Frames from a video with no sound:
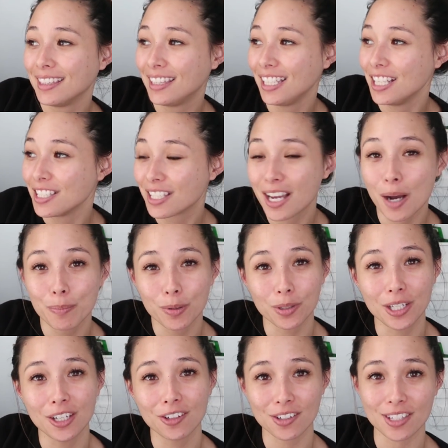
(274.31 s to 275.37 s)
these couple
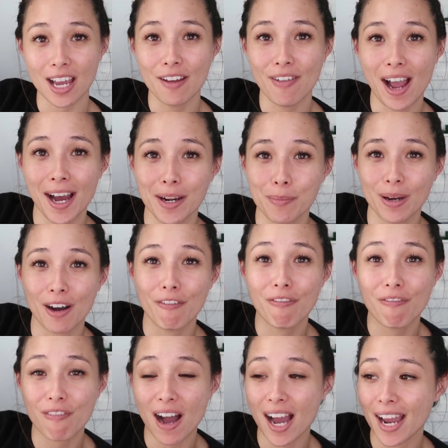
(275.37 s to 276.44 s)
years I've had about
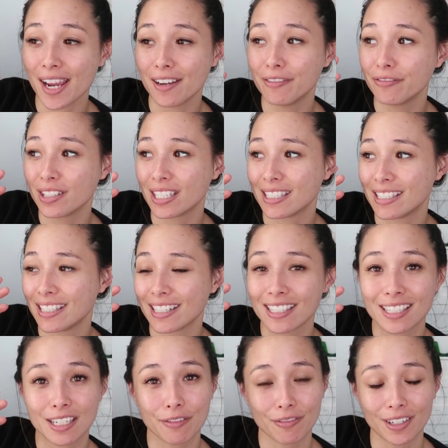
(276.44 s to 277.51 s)
5 to
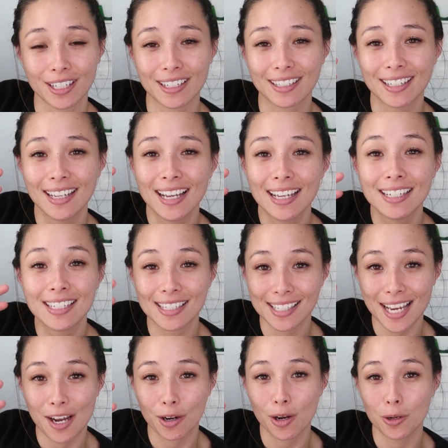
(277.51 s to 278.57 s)
6 different
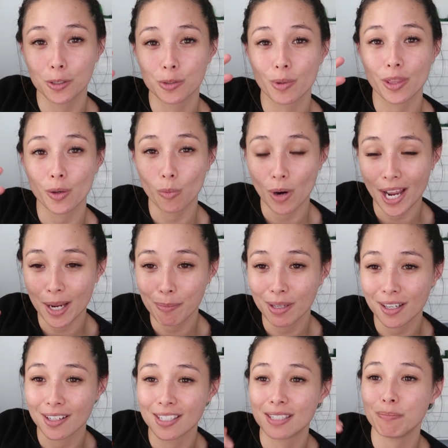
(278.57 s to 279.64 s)
discount codes with Away,
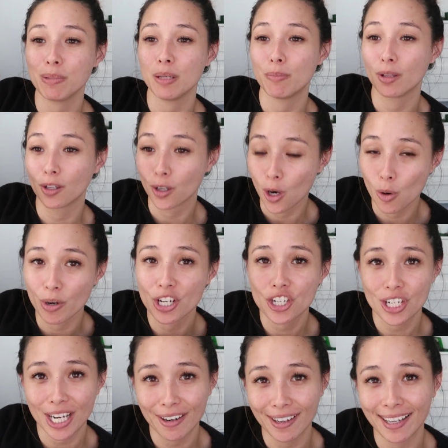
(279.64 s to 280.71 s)
because people are always
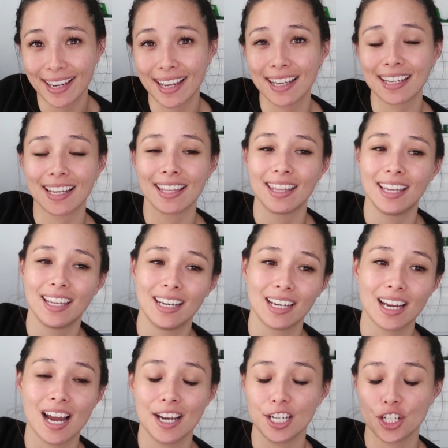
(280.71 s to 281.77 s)
sharing it and then
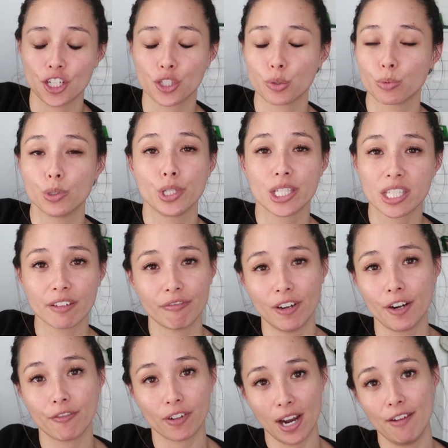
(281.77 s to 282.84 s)
it kind of just ruins the
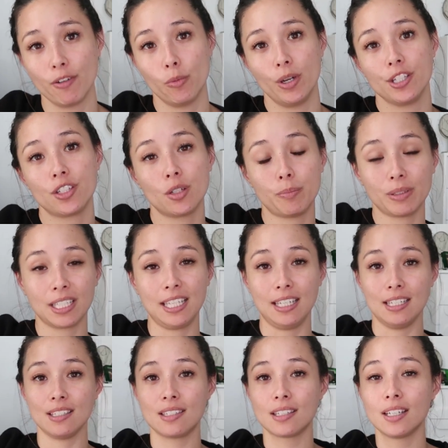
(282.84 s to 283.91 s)
fun for everyone. So
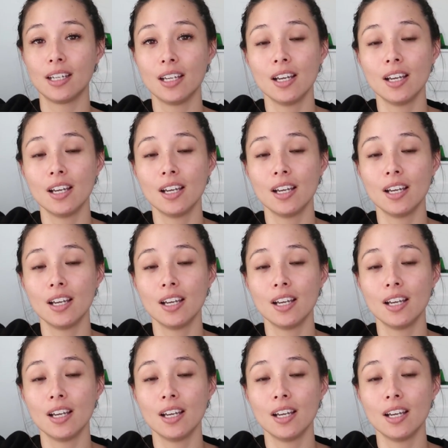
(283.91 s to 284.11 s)
please,